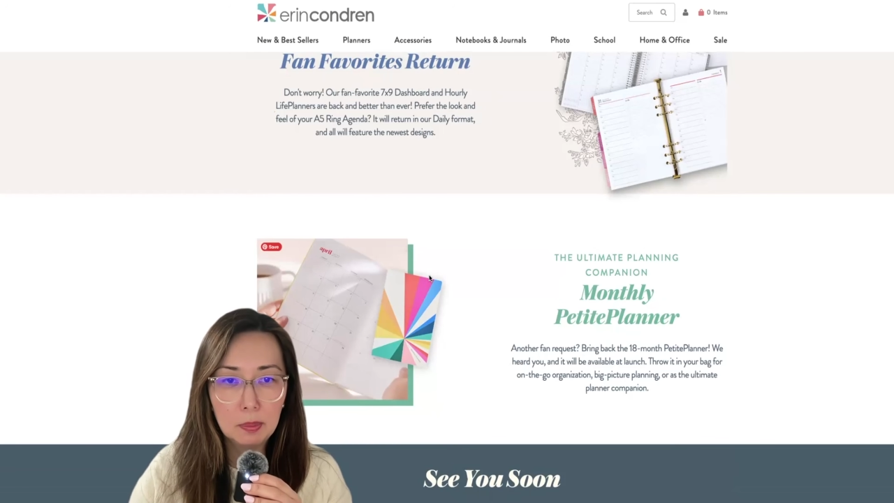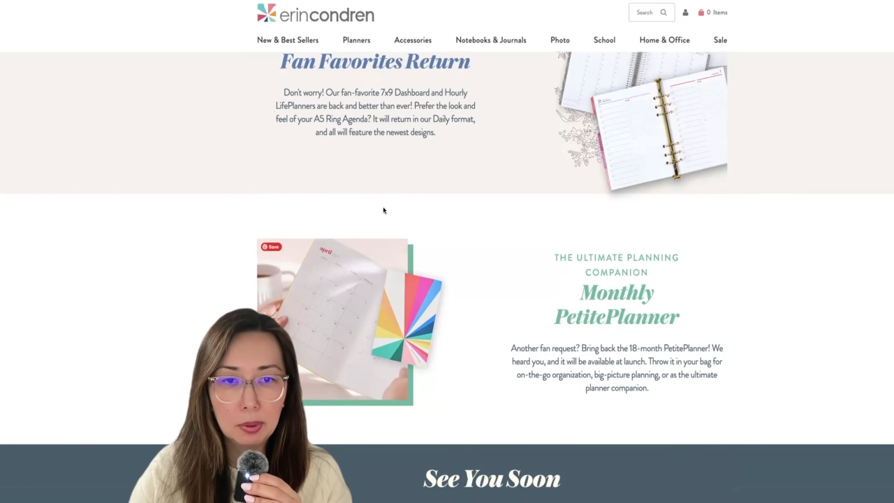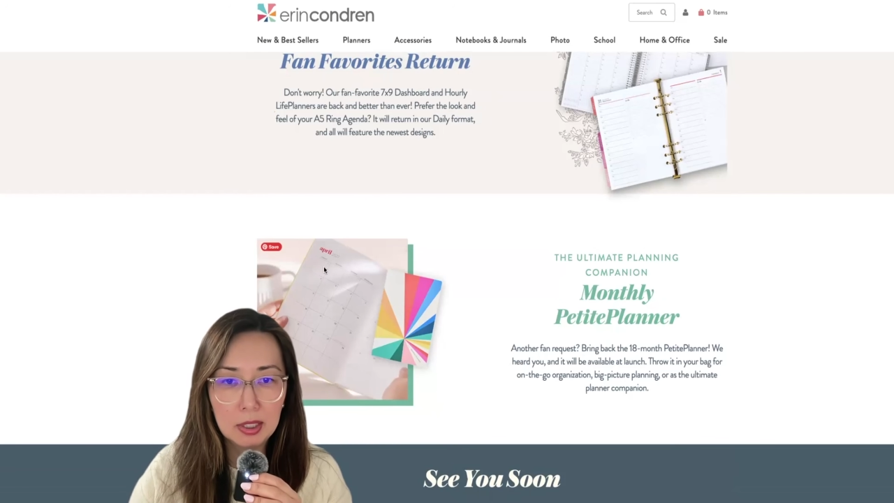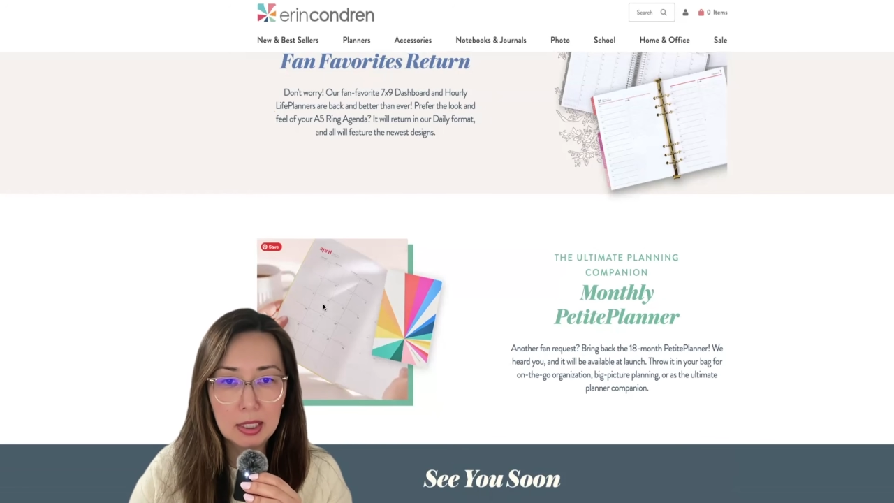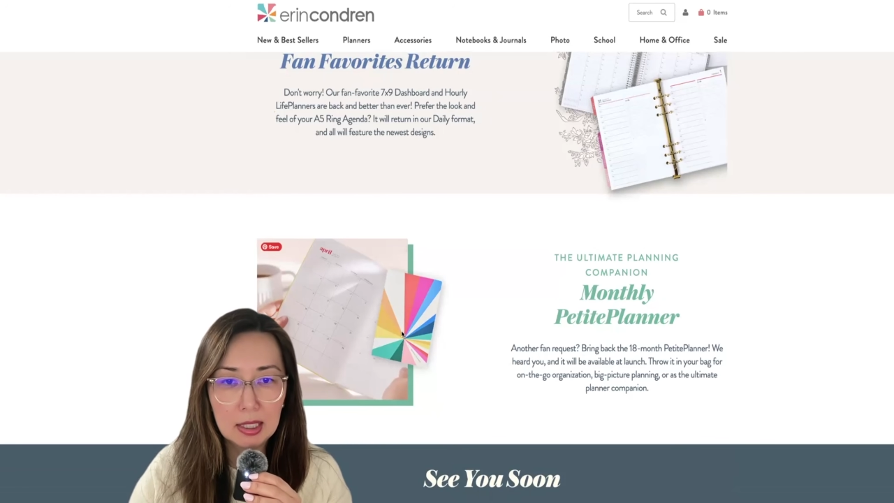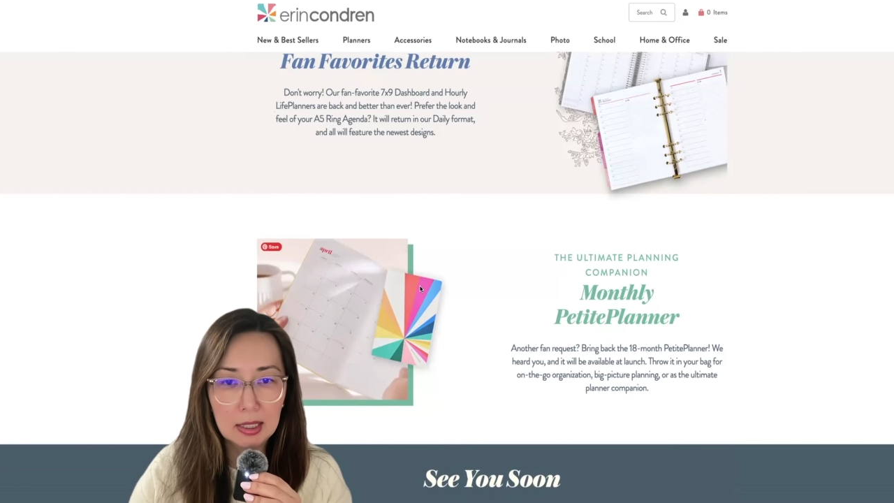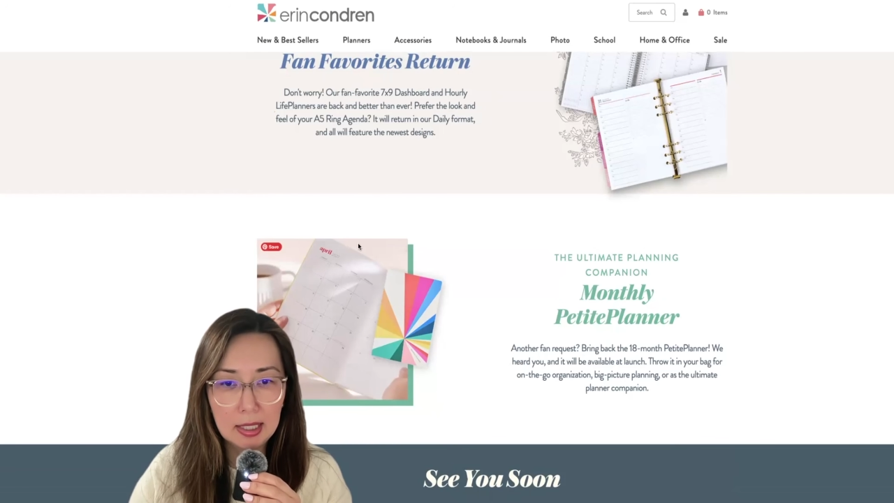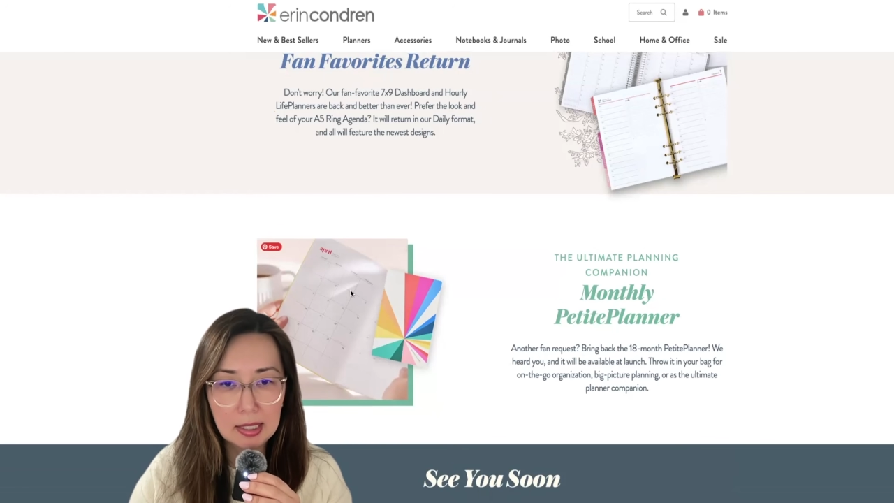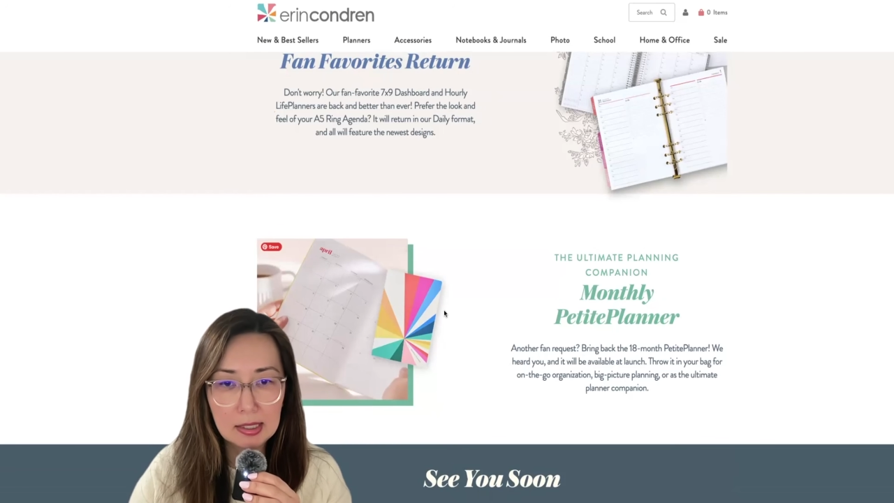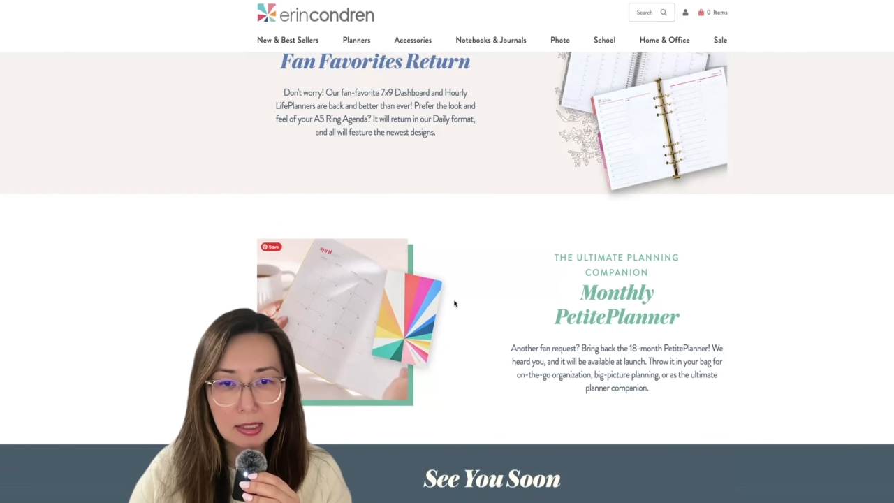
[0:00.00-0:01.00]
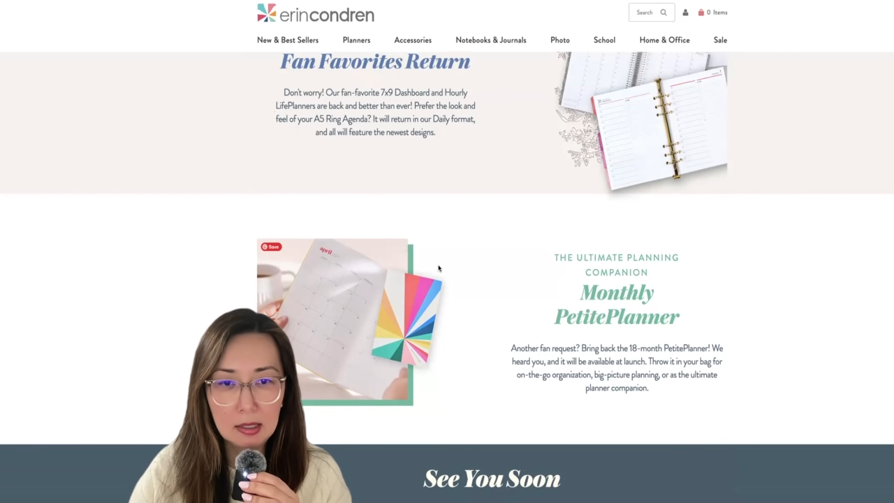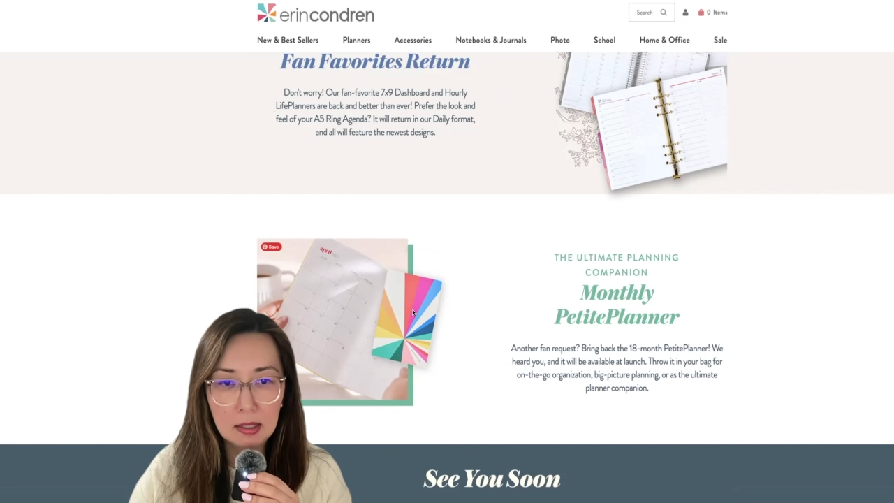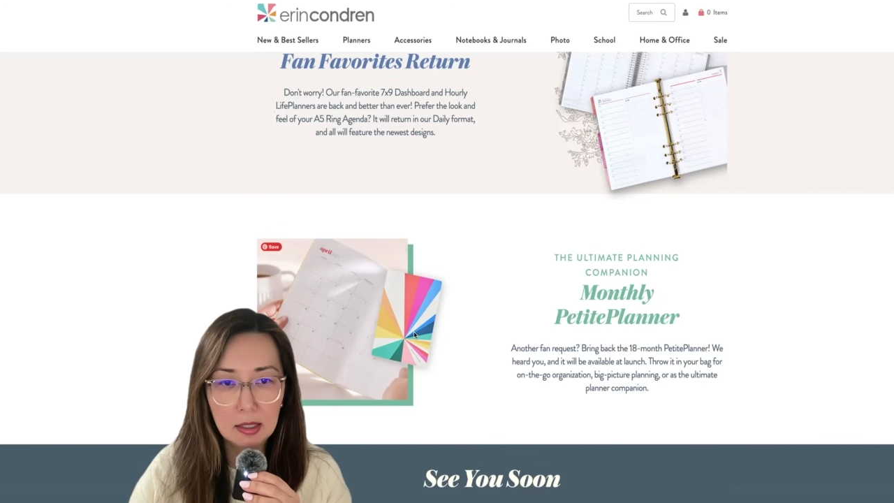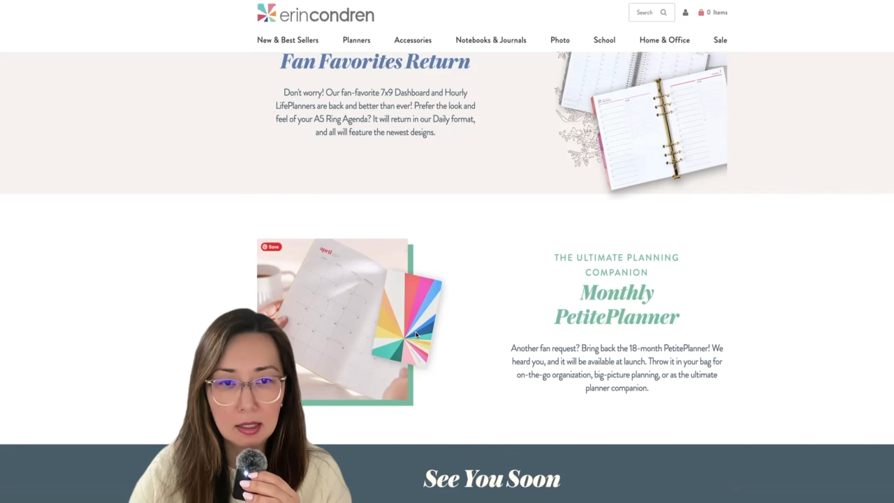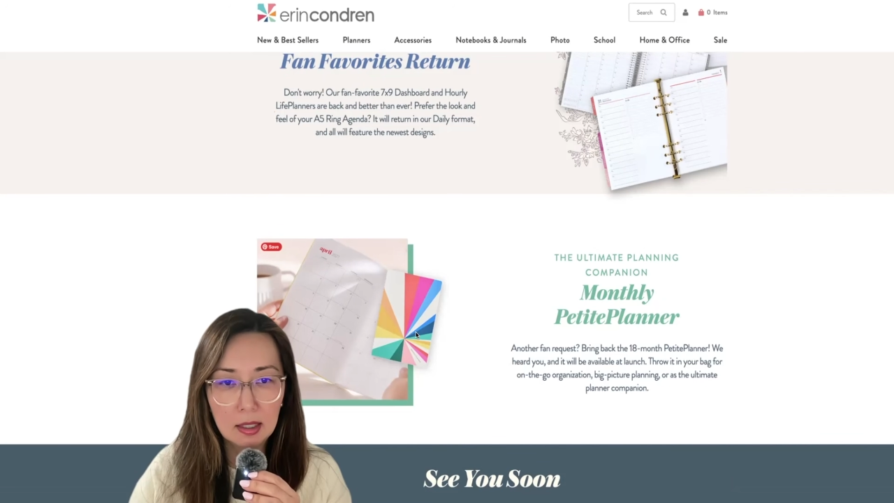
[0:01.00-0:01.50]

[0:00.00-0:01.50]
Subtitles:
pretty in the legacy